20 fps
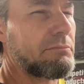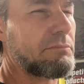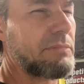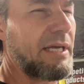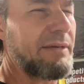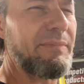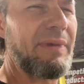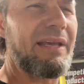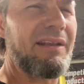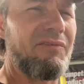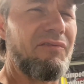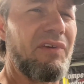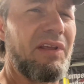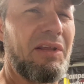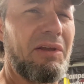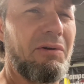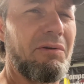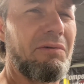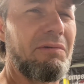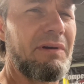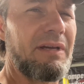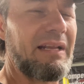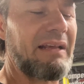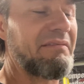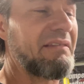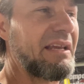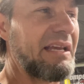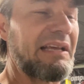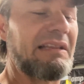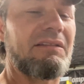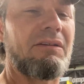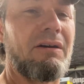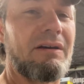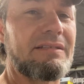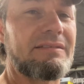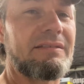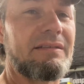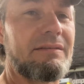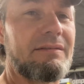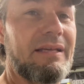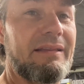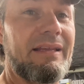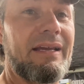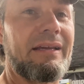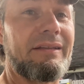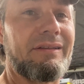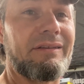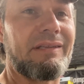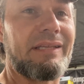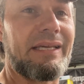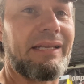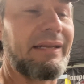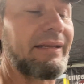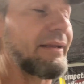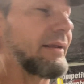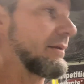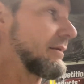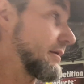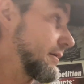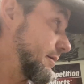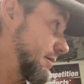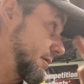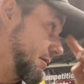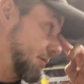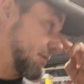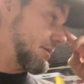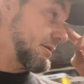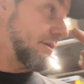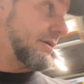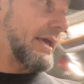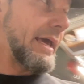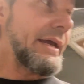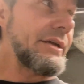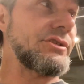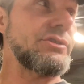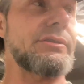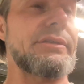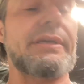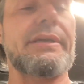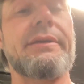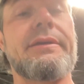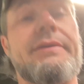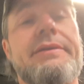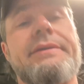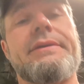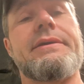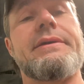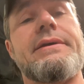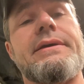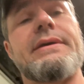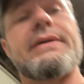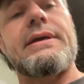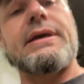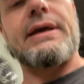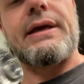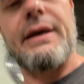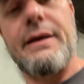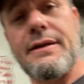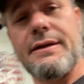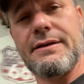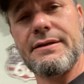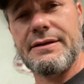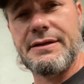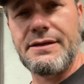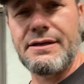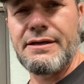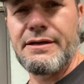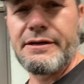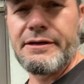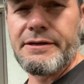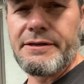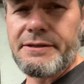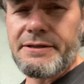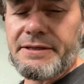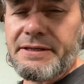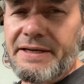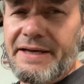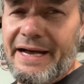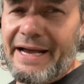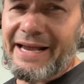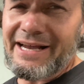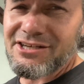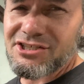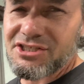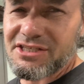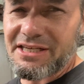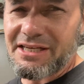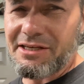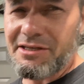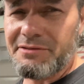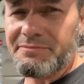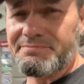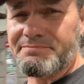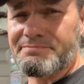made a video and I think I lost it. I think I deleted it, actually. And I actually